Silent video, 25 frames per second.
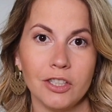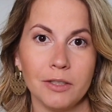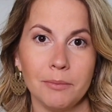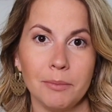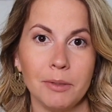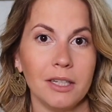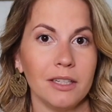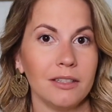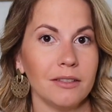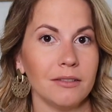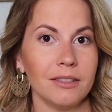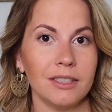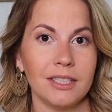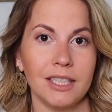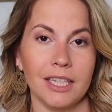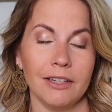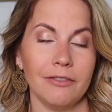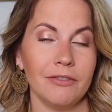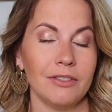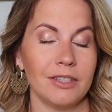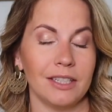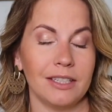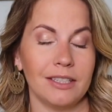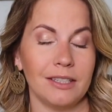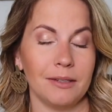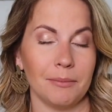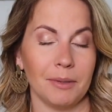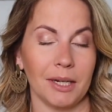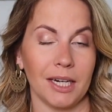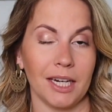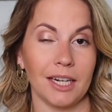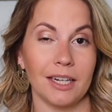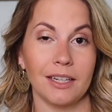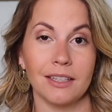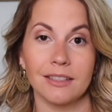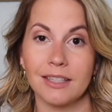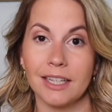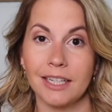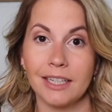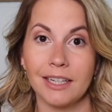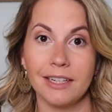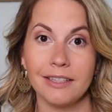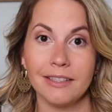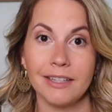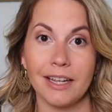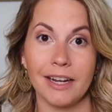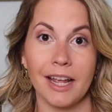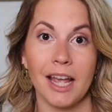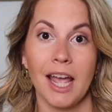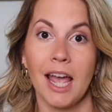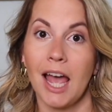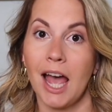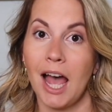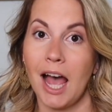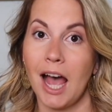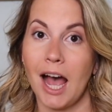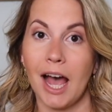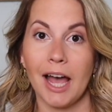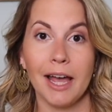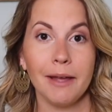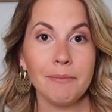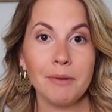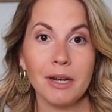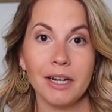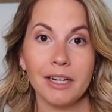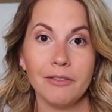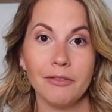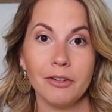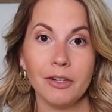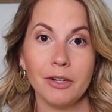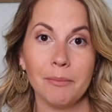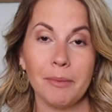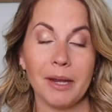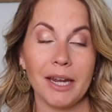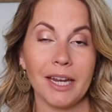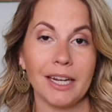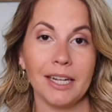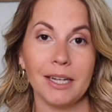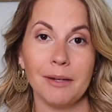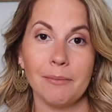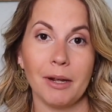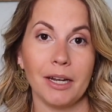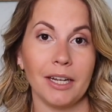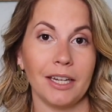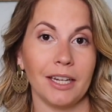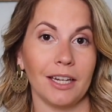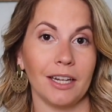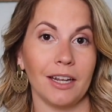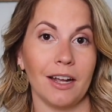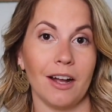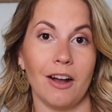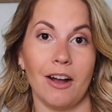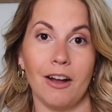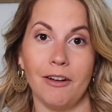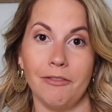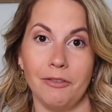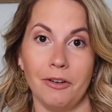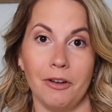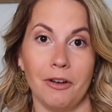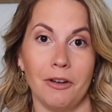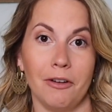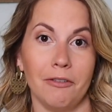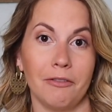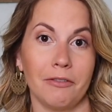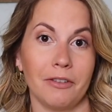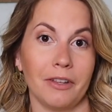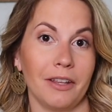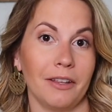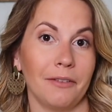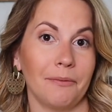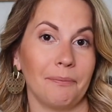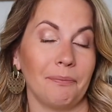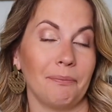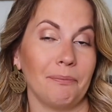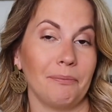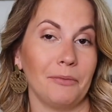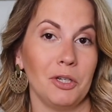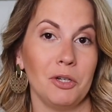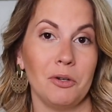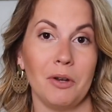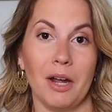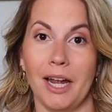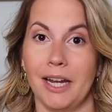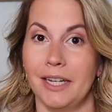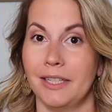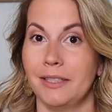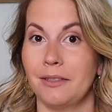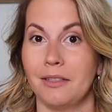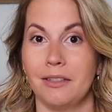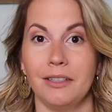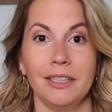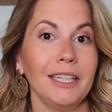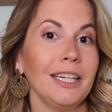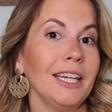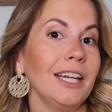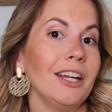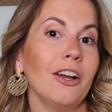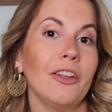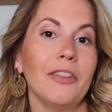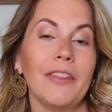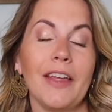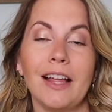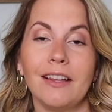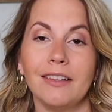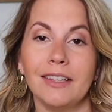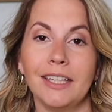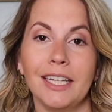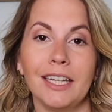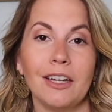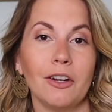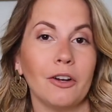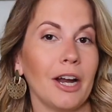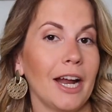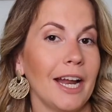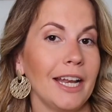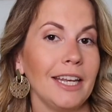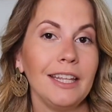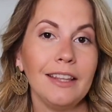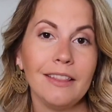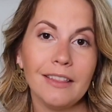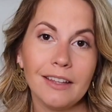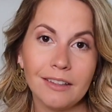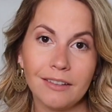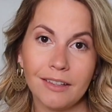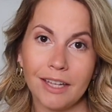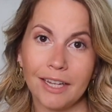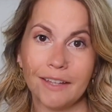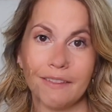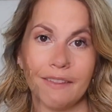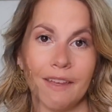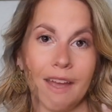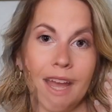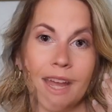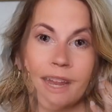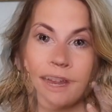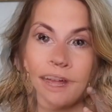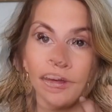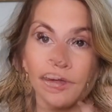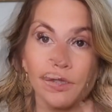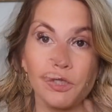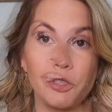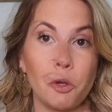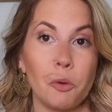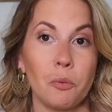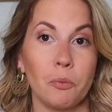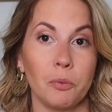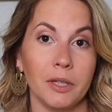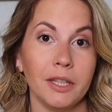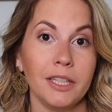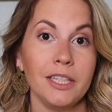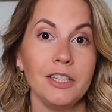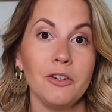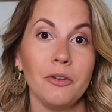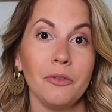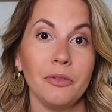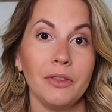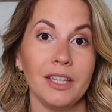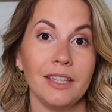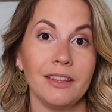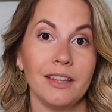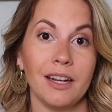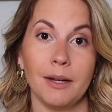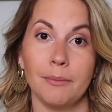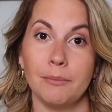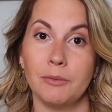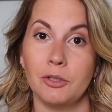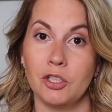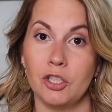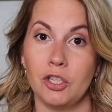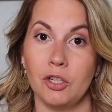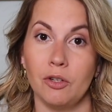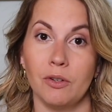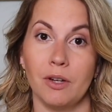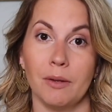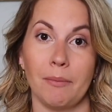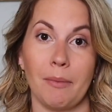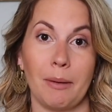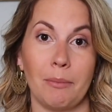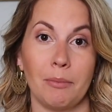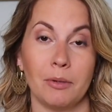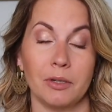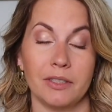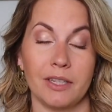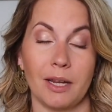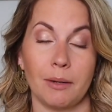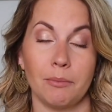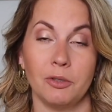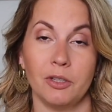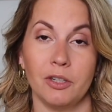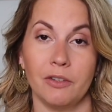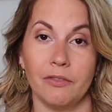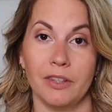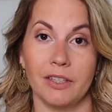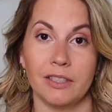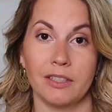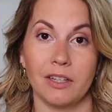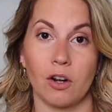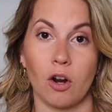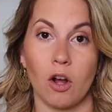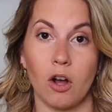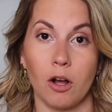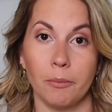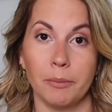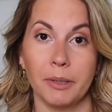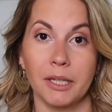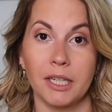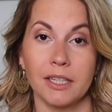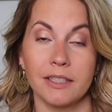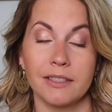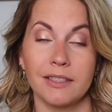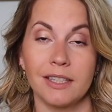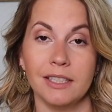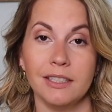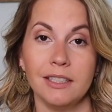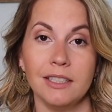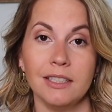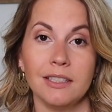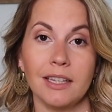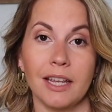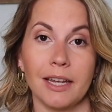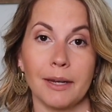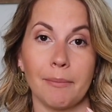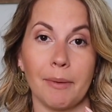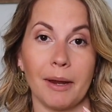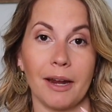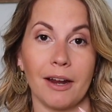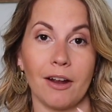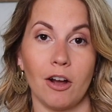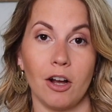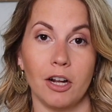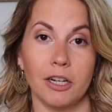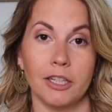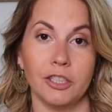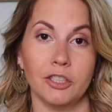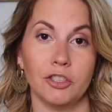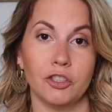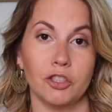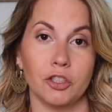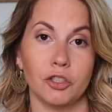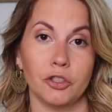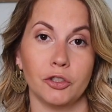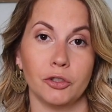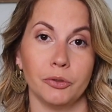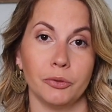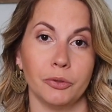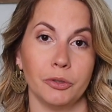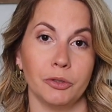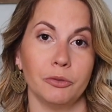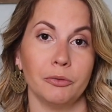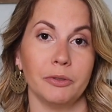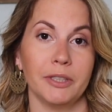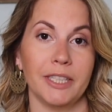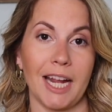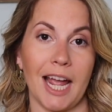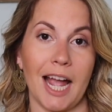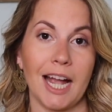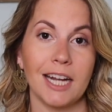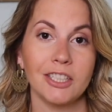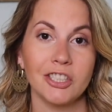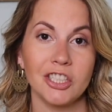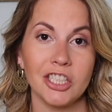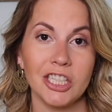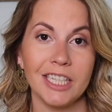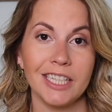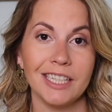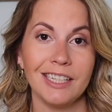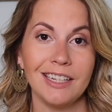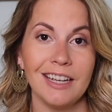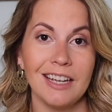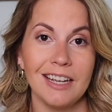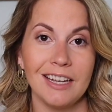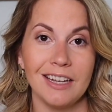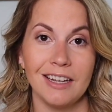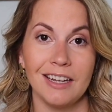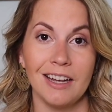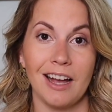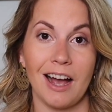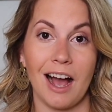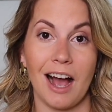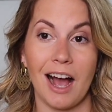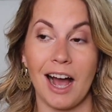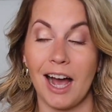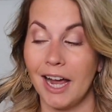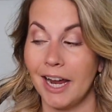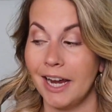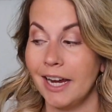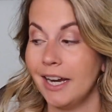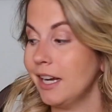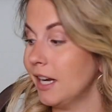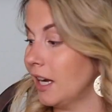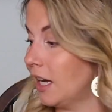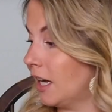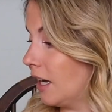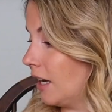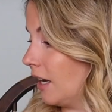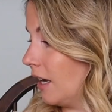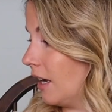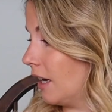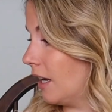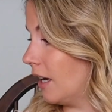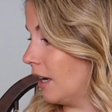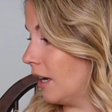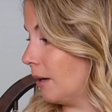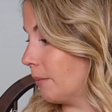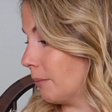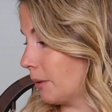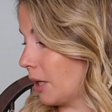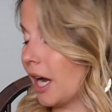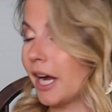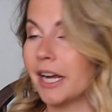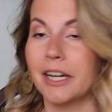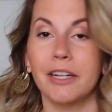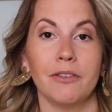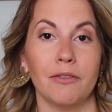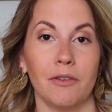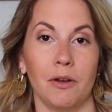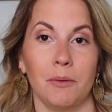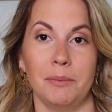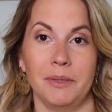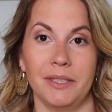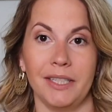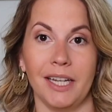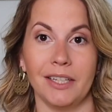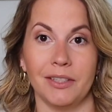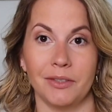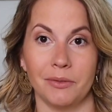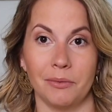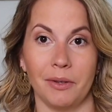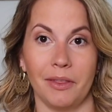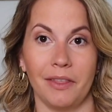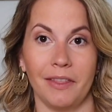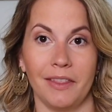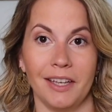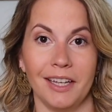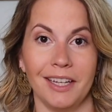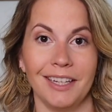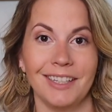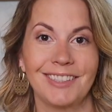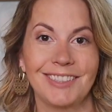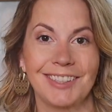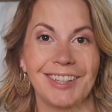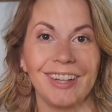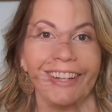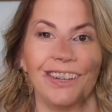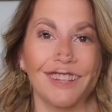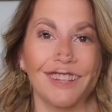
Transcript: just because it was gifted to me, because like I said, I'm not even gonna make any money off of you guys clicking on that link or anything like that. So really don't think that I'm skewed in my perception of this at all because this is like my honest, true reaction. I am kind of obsessed with this.